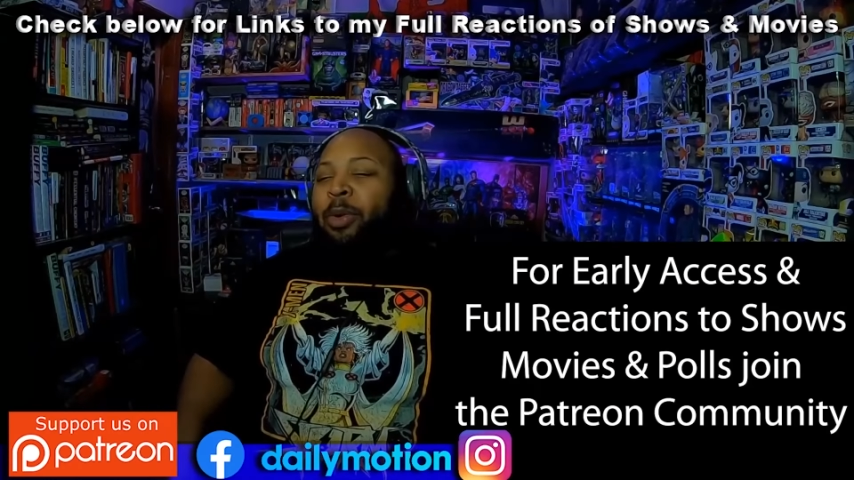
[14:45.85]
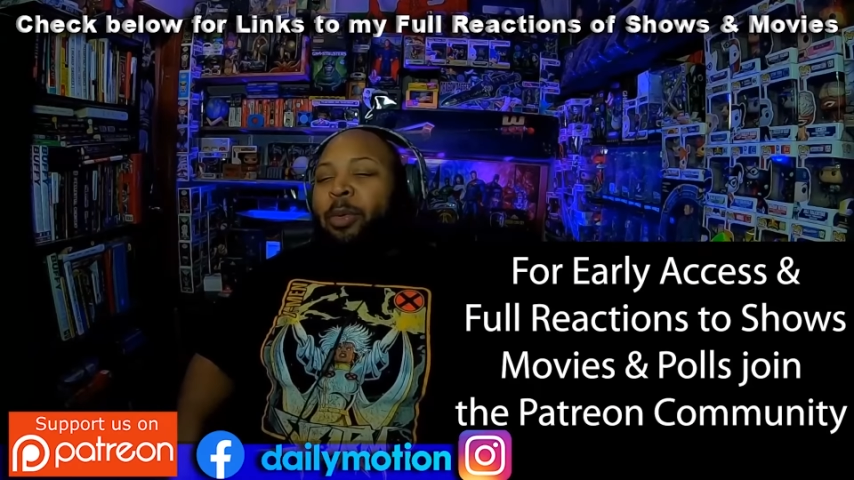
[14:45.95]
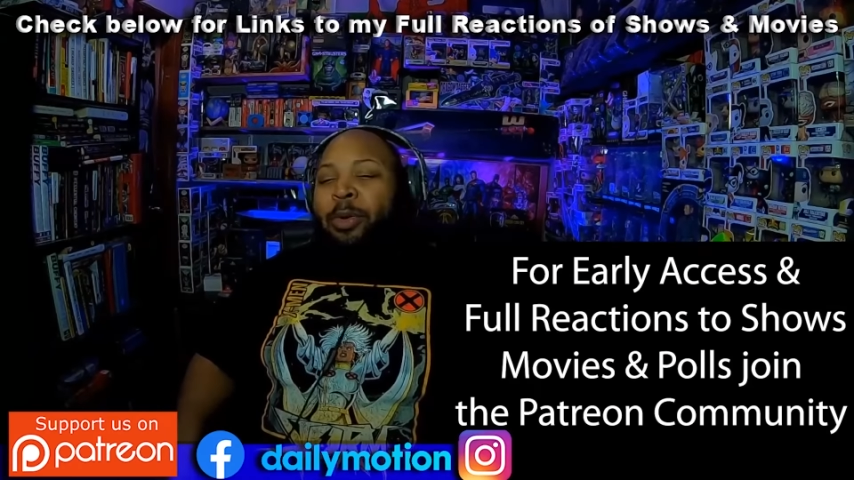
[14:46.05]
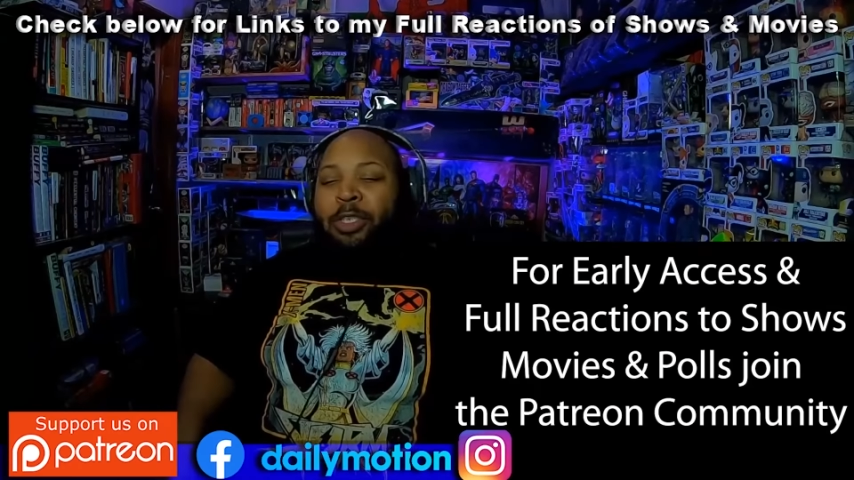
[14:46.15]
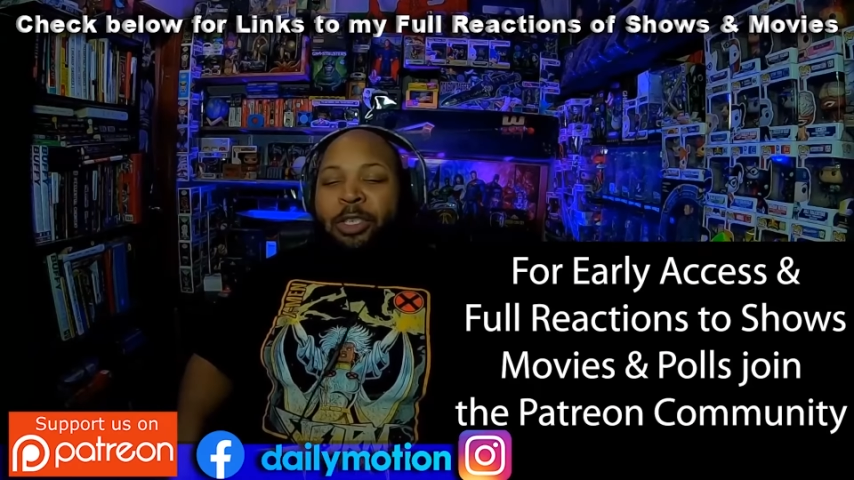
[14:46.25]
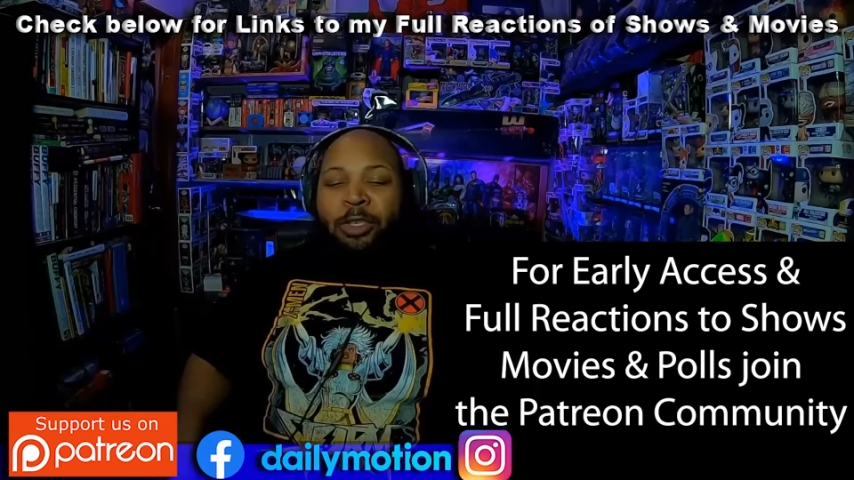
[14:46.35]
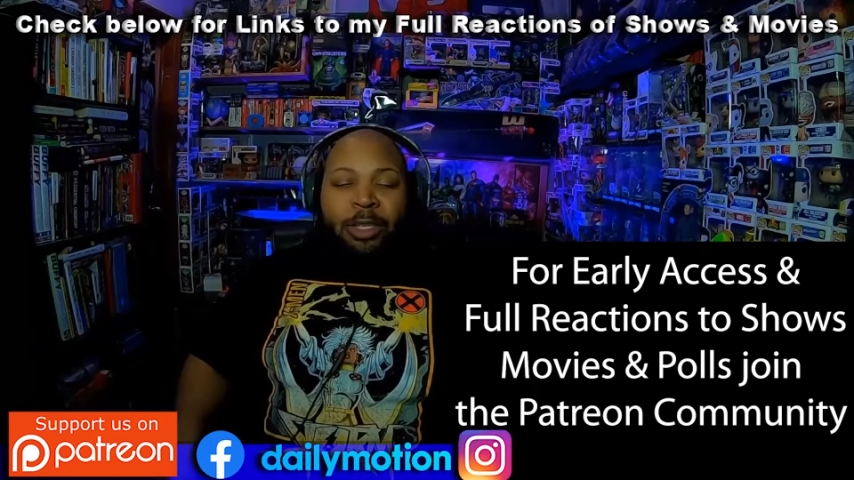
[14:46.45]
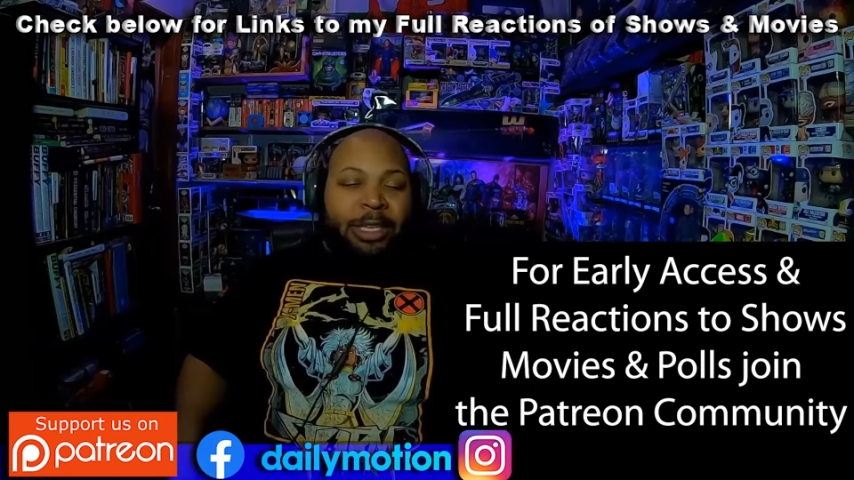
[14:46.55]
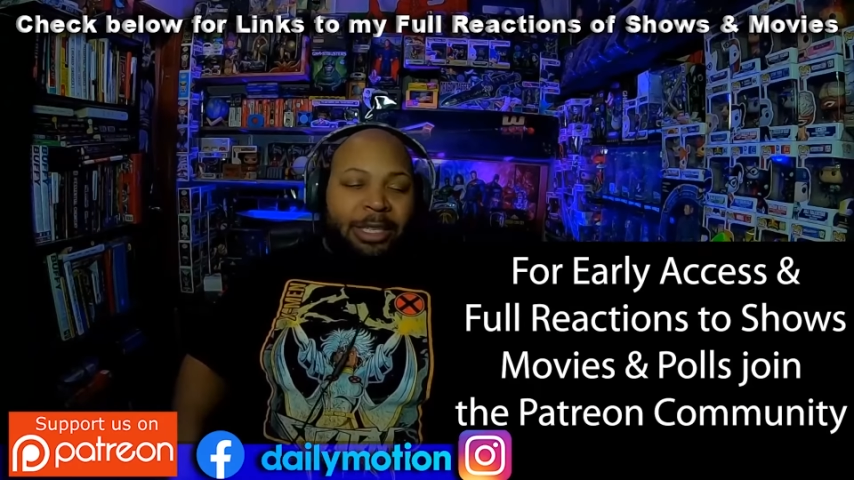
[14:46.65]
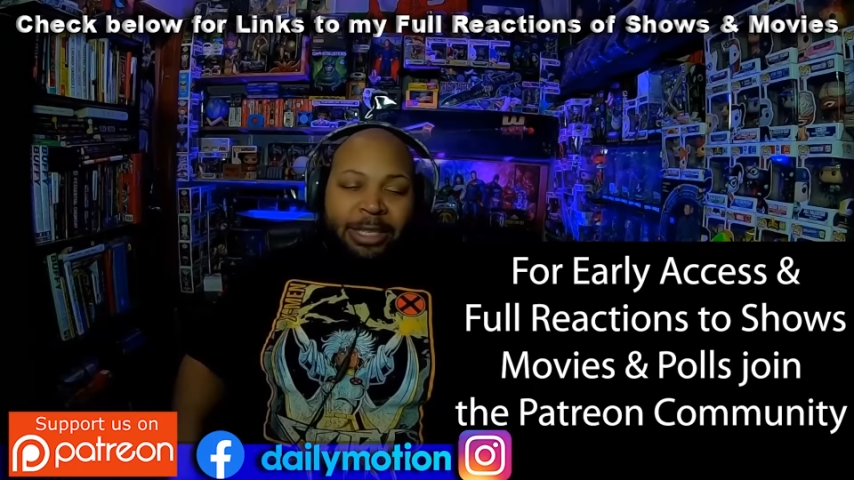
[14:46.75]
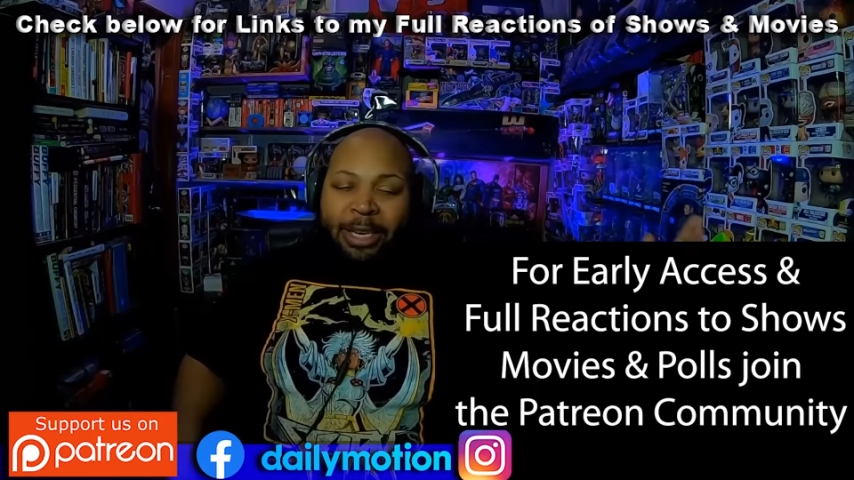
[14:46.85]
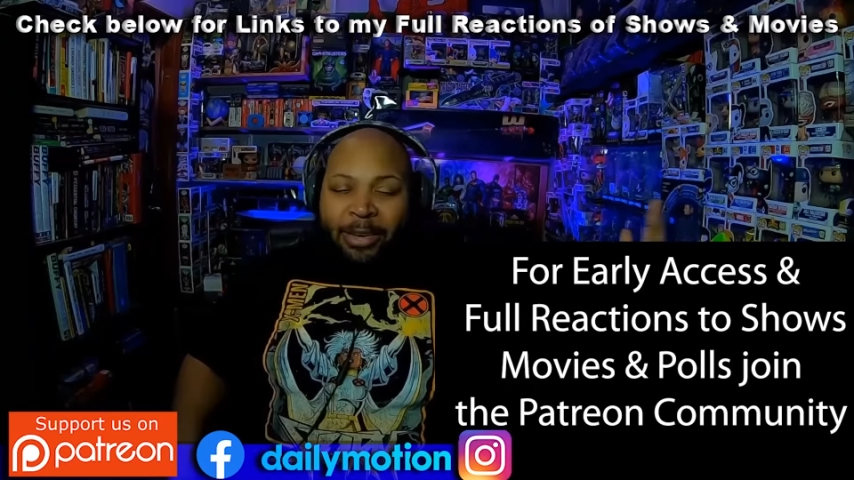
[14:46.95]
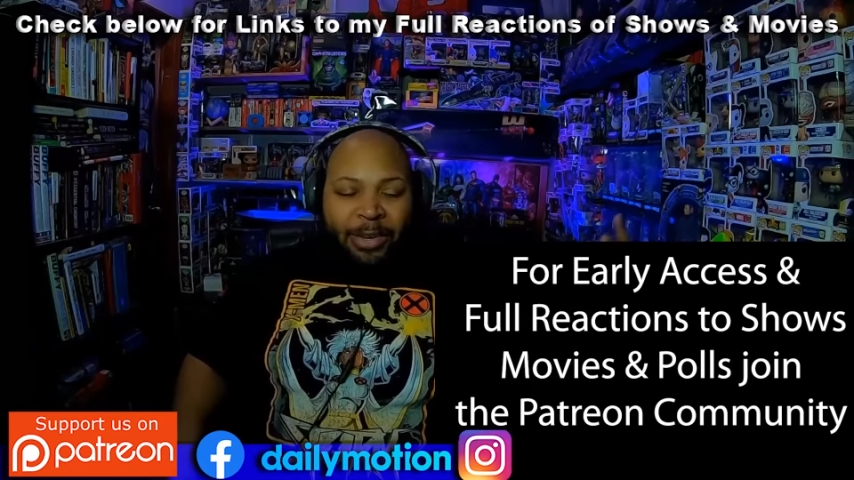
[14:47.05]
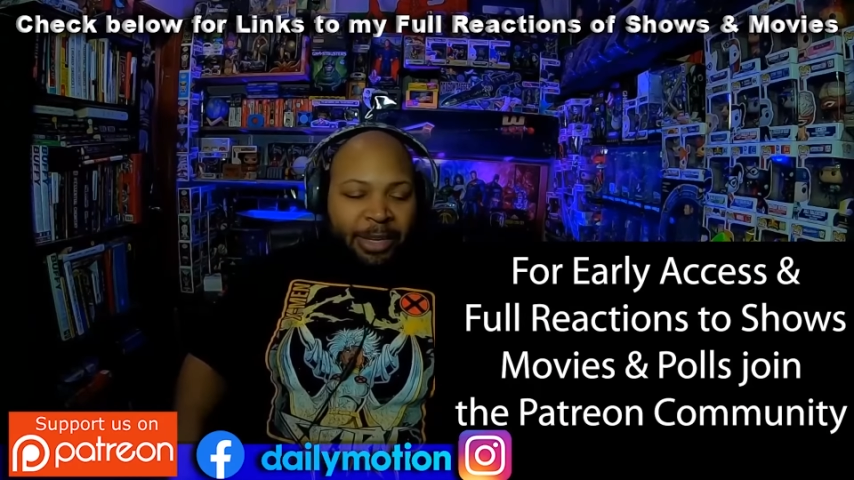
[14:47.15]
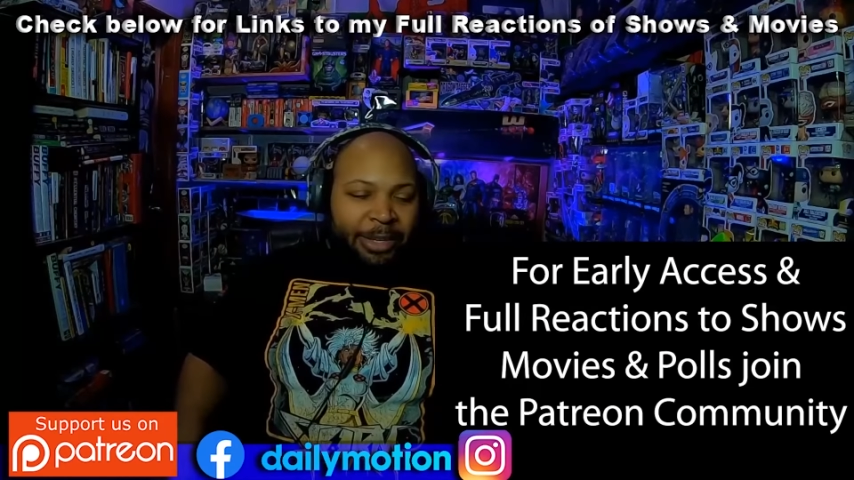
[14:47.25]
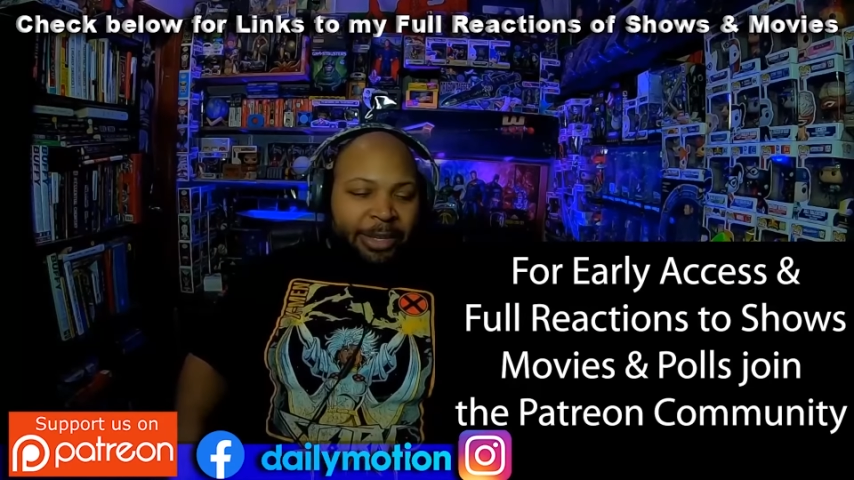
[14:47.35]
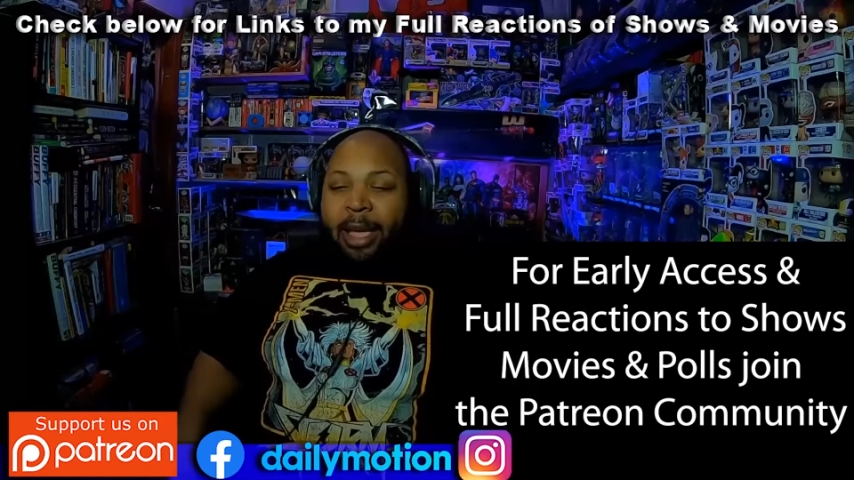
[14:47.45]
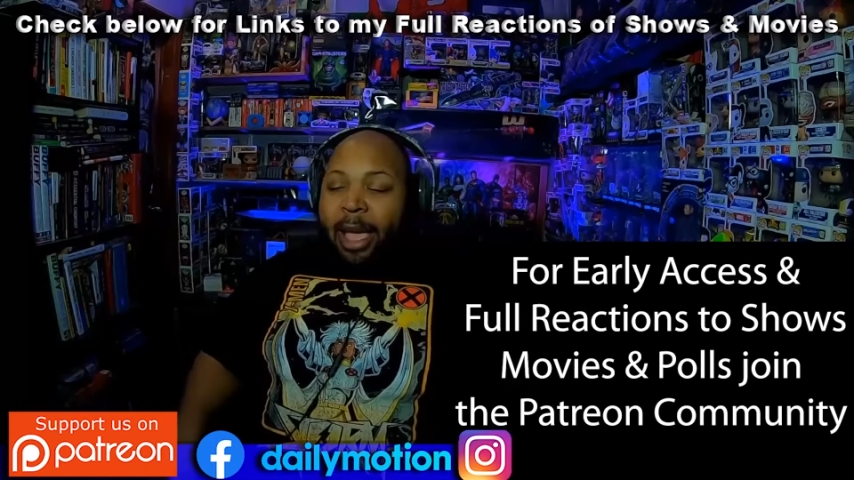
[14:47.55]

really want children, as I said earlier.